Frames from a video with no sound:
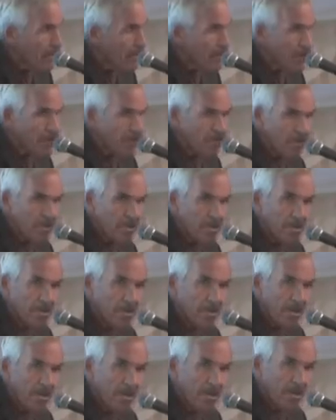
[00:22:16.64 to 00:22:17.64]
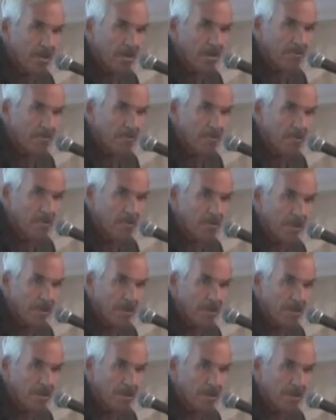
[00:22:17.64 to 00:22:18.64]
construction of
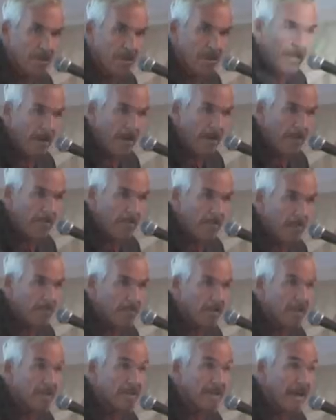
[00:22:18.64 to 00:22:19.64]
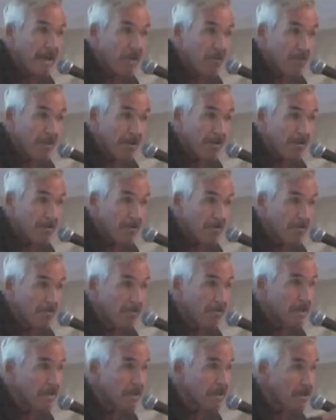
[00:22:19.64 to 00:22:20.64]
Newgrange? Because Dowth
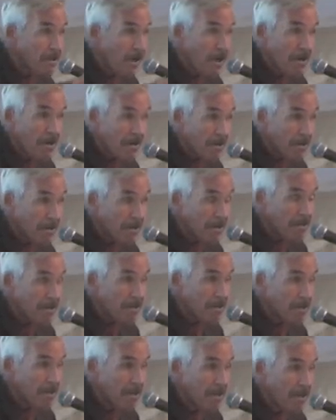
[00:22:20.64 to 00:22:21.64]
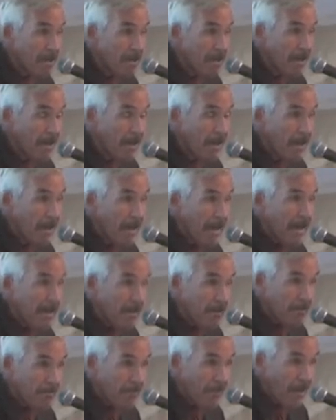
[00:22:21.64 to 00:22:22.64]
means darkness,
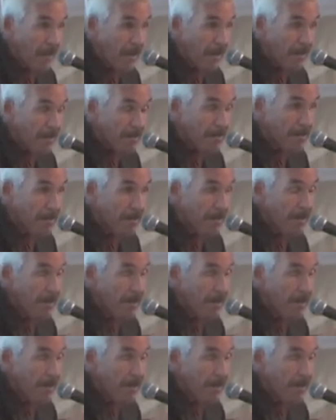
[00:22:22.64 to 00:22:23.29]
and in fact,